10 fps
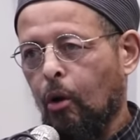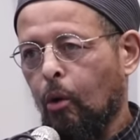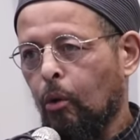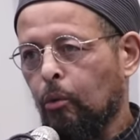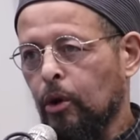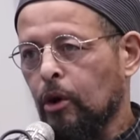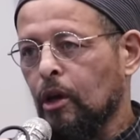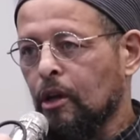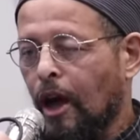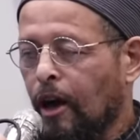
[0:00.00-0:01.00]
or we're
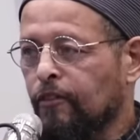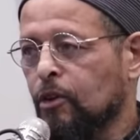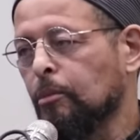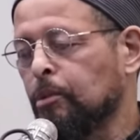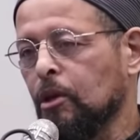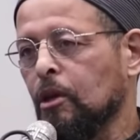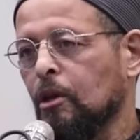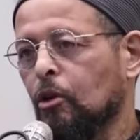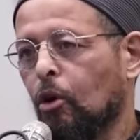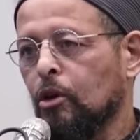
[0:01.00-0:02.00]

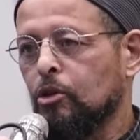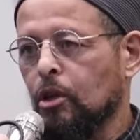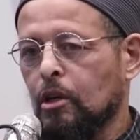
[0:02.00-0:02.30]
inevitably going